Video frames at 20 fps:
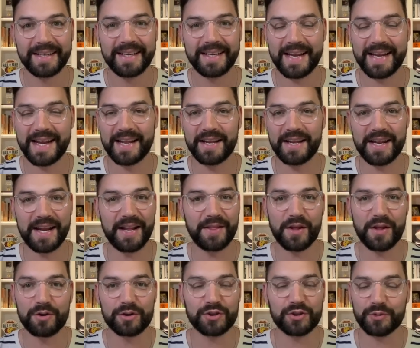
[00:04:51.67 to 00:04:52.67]
in
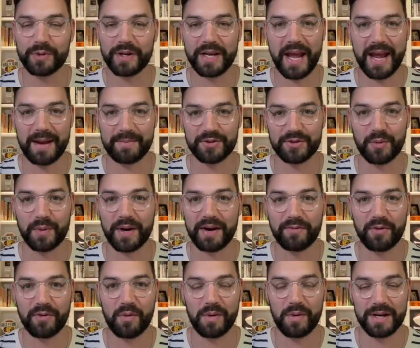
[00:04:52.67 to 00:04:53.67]
those three games or
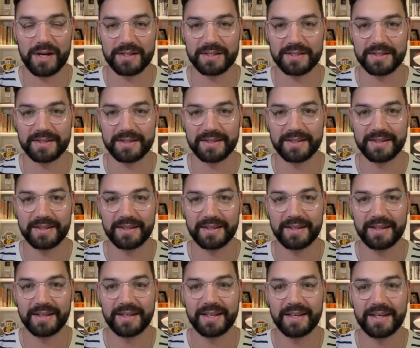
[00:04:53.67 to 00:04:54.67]
whatever it was.
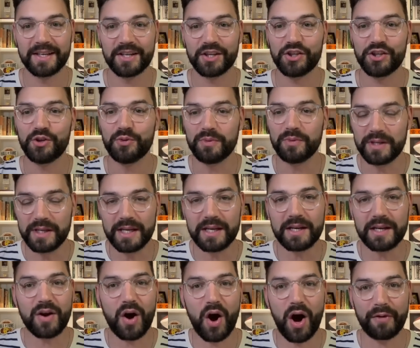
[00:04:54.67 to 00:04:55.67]
You need
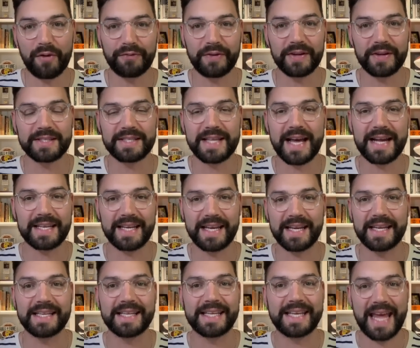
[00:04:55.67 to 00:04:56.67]
an offense that
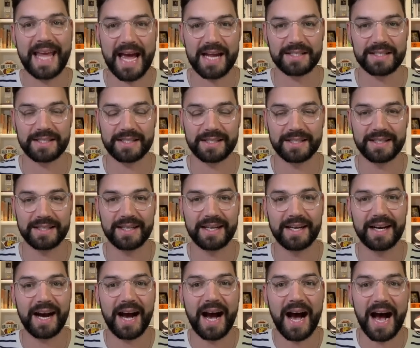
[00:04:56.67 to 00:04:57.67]
can get
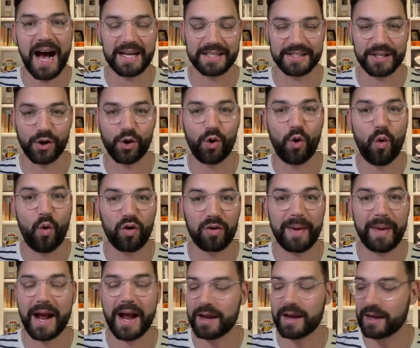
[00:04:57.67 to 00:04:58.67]
hot, a
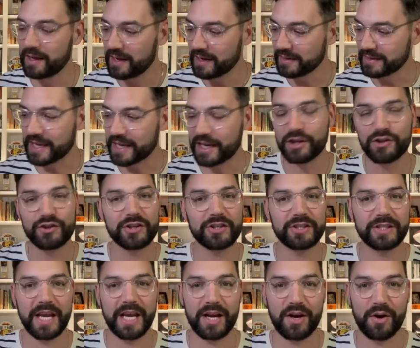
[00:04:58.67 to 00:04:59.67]
quarterback that can
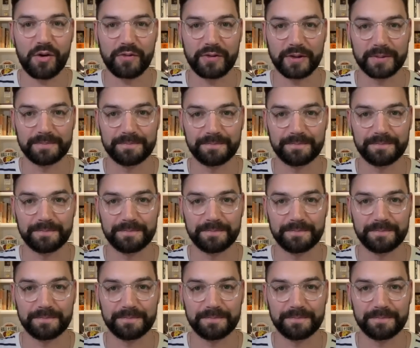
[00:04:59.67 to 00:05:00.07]
just take over.